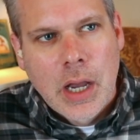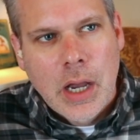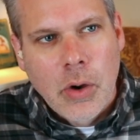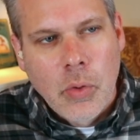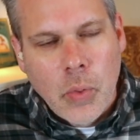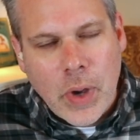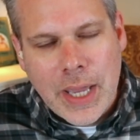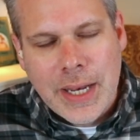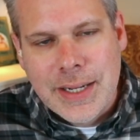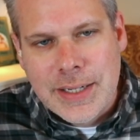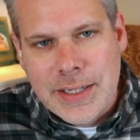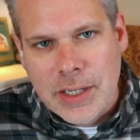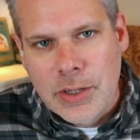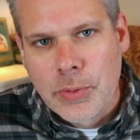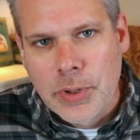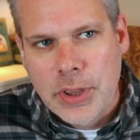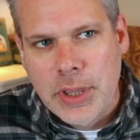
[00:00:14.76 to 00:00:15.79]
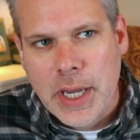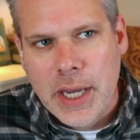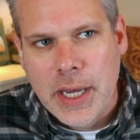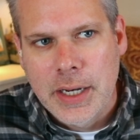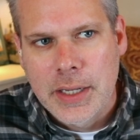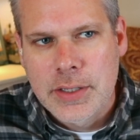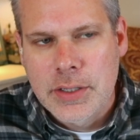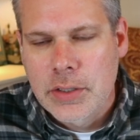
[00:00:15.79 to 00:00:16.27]
a way to deal with
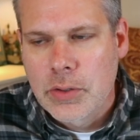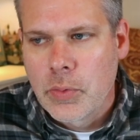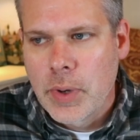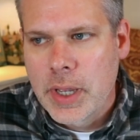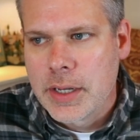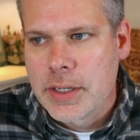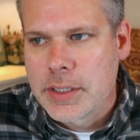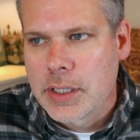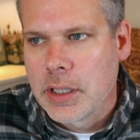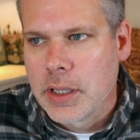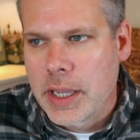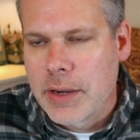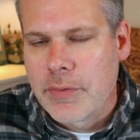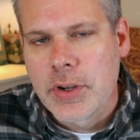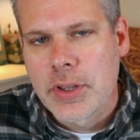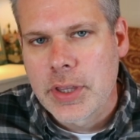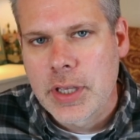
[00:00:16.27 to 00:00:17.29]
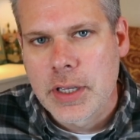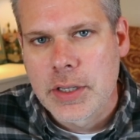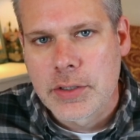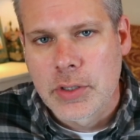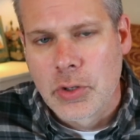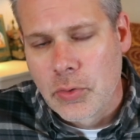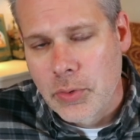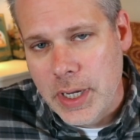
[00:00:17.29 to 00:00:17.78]
that isn't to wait until everything
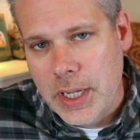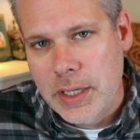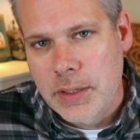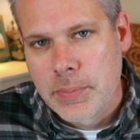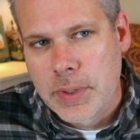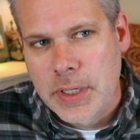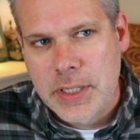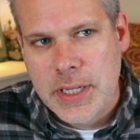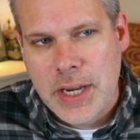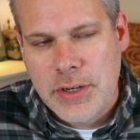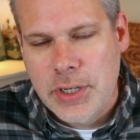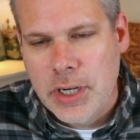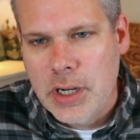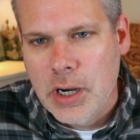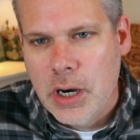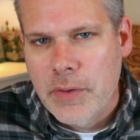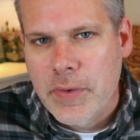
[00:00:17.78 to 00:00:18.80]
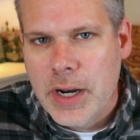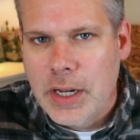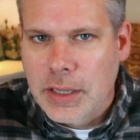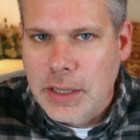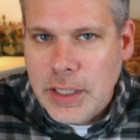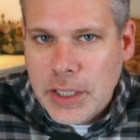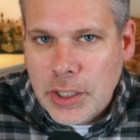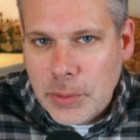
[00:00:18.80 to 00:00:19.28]
is great, but is actually to carve out a
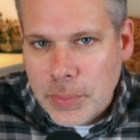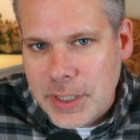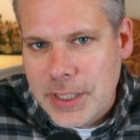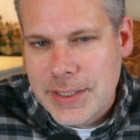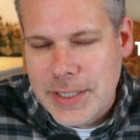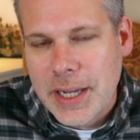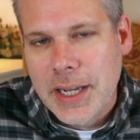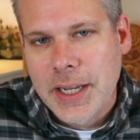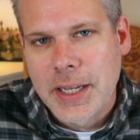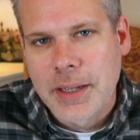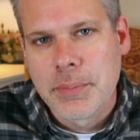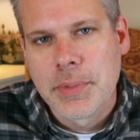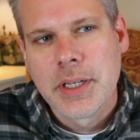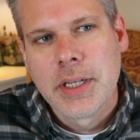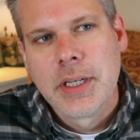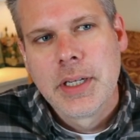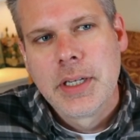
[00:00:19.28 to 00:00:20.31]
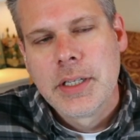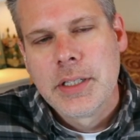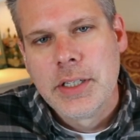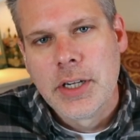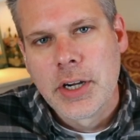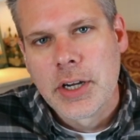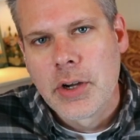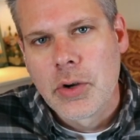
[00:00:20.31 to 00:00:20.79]
little bit of time
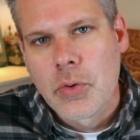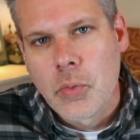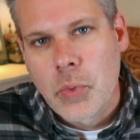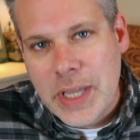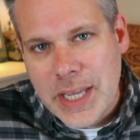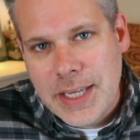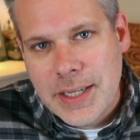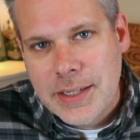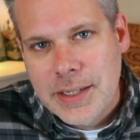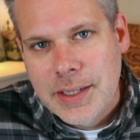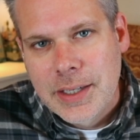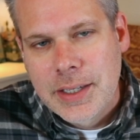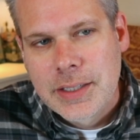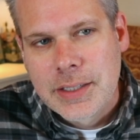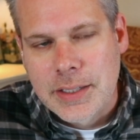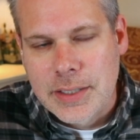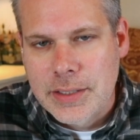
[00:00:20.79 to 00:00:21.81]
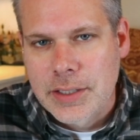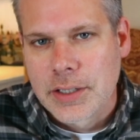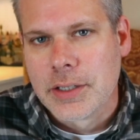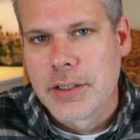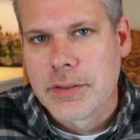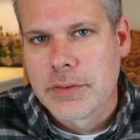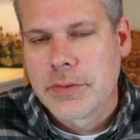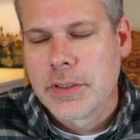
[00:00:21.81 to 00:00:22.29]
during your week to
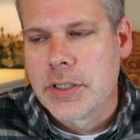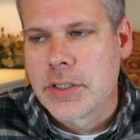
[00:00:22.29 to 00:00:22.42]
serve.